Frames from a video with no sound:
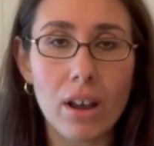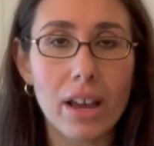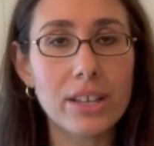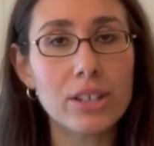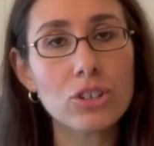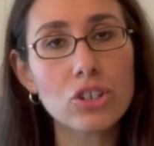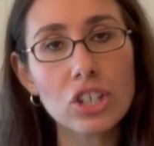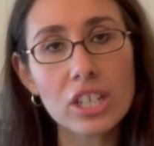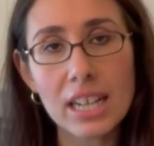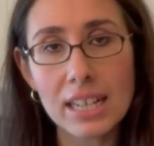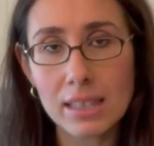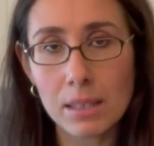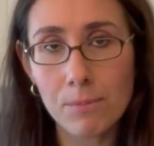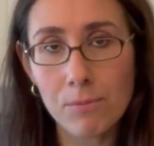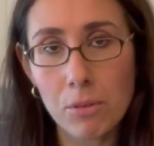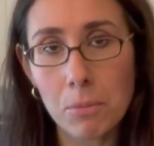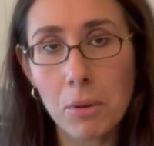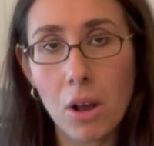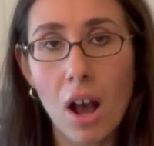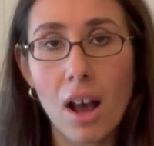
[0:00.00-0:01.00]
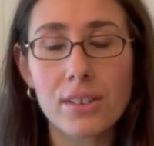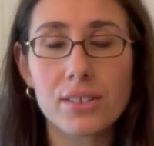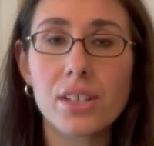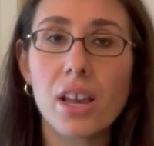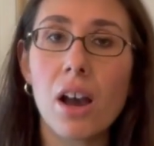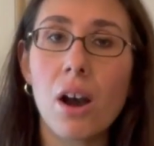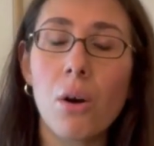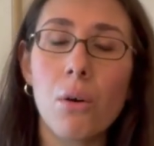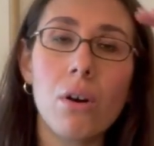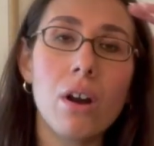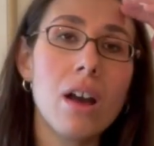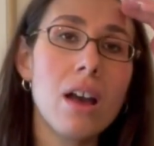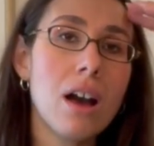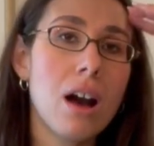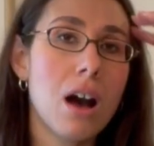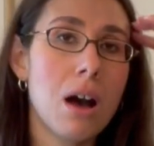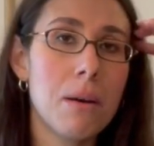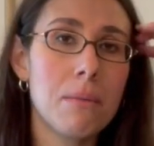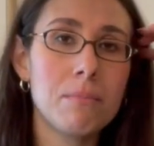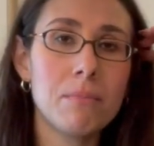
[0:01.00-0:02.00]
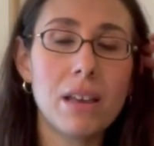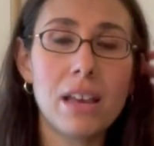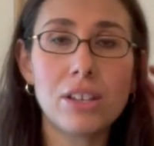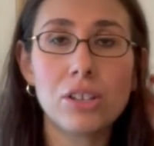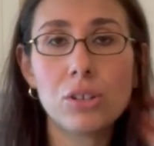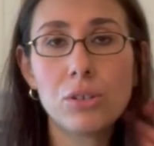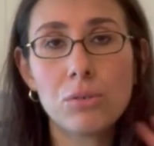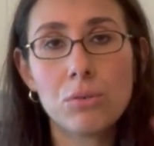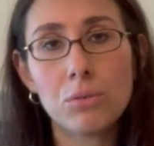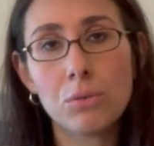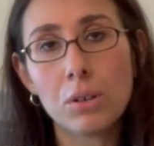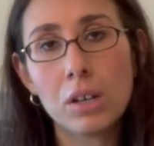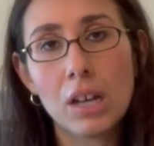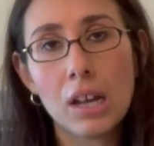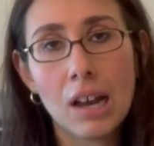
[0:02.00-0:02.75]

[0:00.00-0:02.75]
I usually get them from Costco, and you